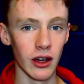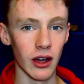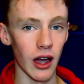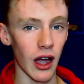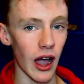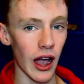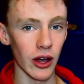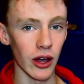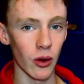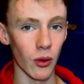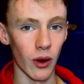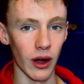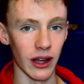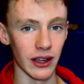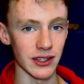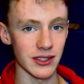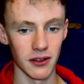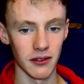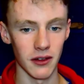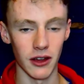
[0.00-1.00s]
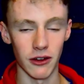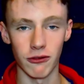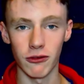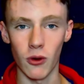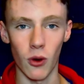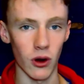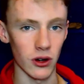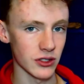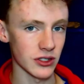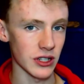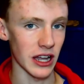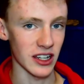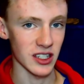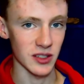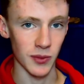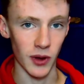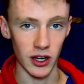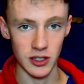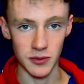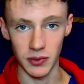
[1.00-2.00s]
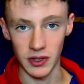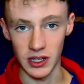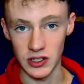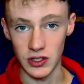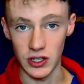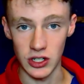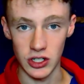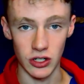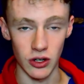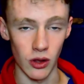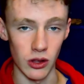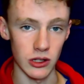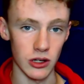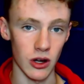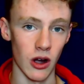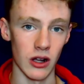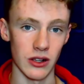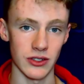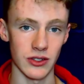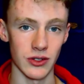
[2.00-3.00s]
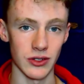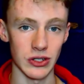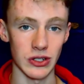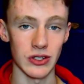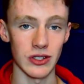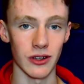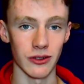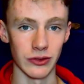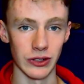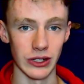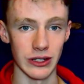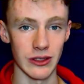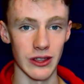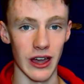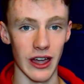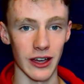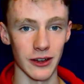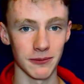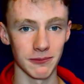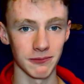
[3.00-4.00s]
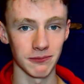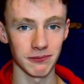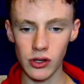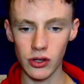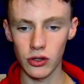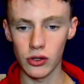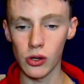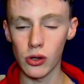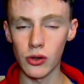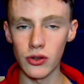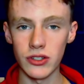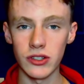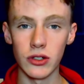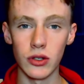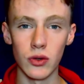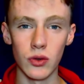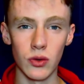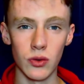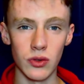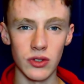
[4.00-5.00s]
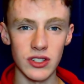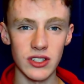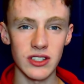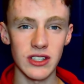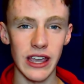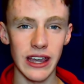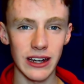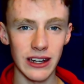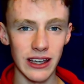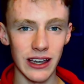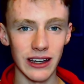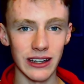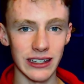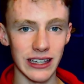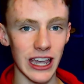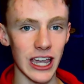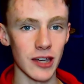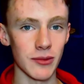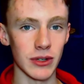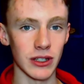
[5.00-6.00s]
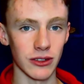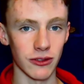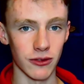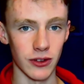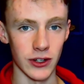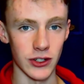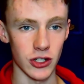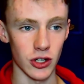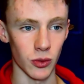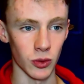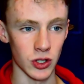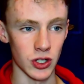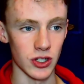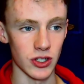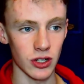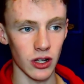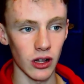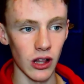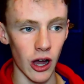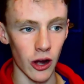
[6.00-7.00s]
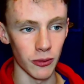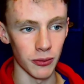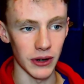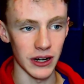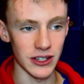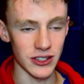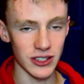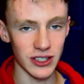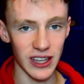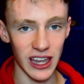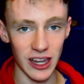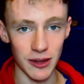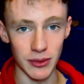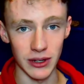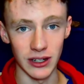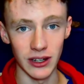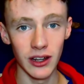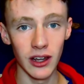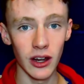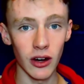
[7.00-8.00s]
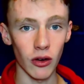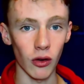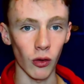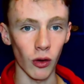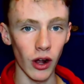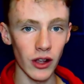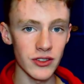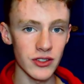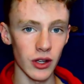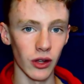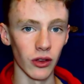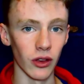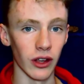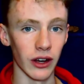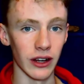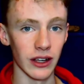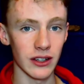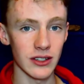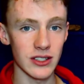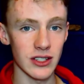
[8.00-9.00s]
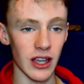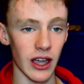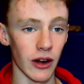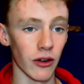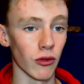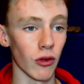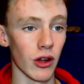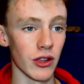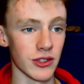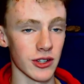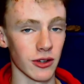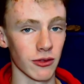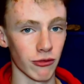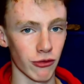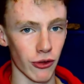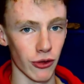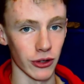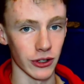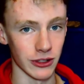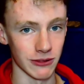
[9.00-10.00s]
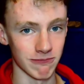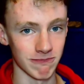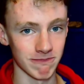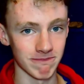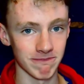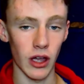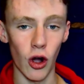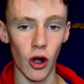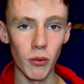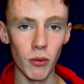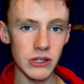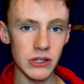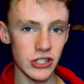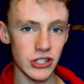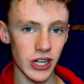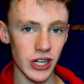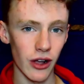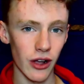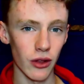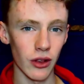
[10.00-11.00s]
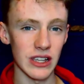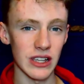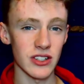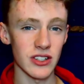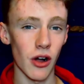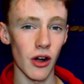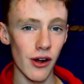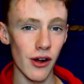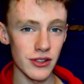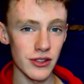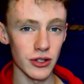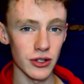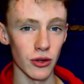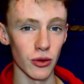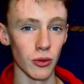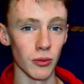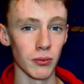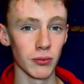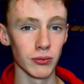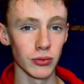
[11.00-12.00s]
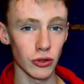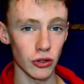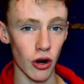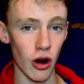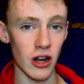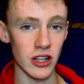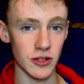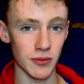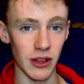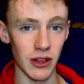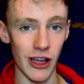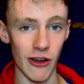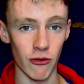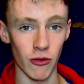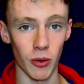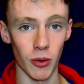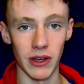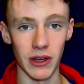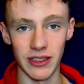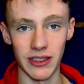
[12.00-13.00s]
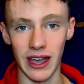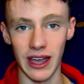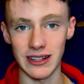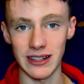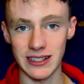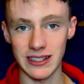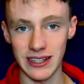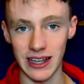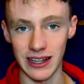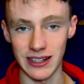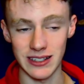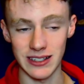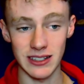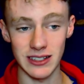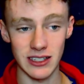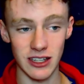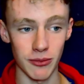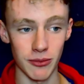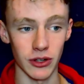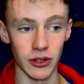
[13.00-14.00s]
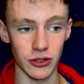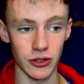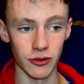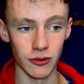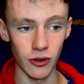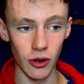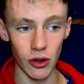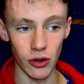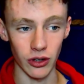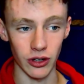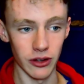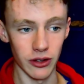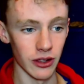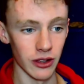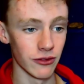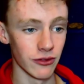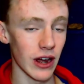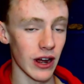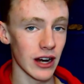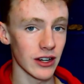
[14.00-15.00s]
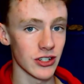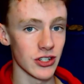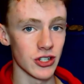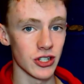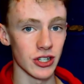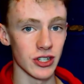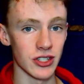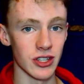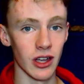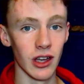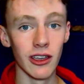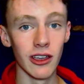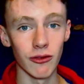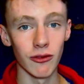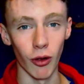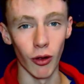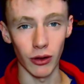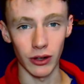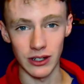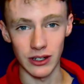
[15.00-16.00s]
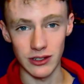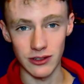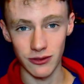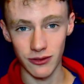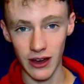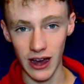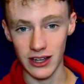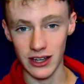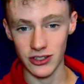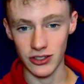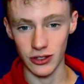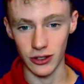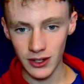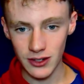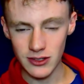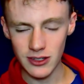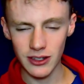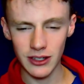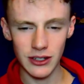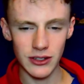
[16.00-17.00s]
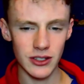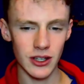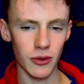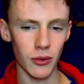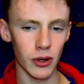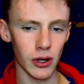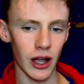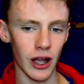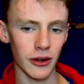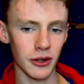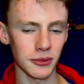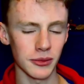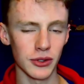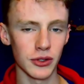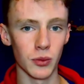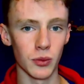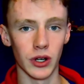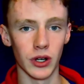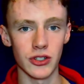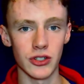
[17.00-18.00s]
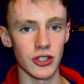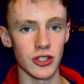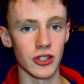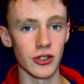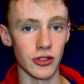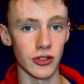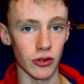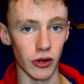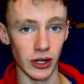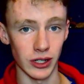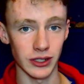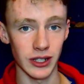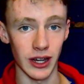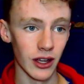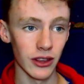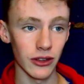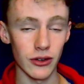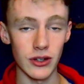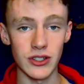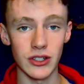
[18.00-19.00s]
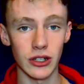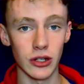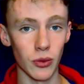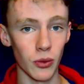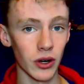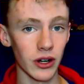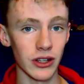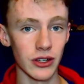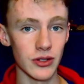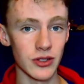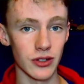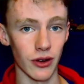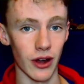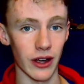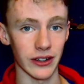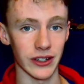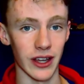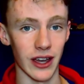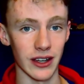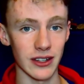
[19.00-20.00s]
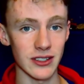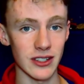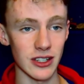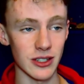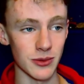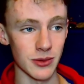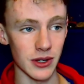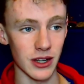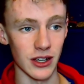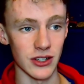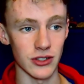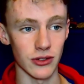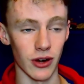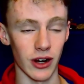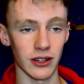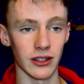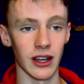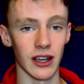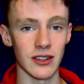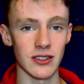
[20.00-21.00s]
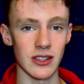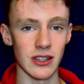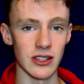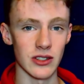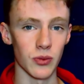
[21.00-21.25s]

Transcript: iOS, and of course Xbox, PlayStation, all the consoles and stuff like that. Google's new Stadia gaming feature, which is cloud-based gaming, runs on Linux and runs on Vulkan. OpenGL is also cross-platform in that sense, similar to Vulkan. The advantage is Vulkan is faster. So then you say, well, how come you wouldn't just use DirectX? The reason you wouldn't use DirectX is because DirectX is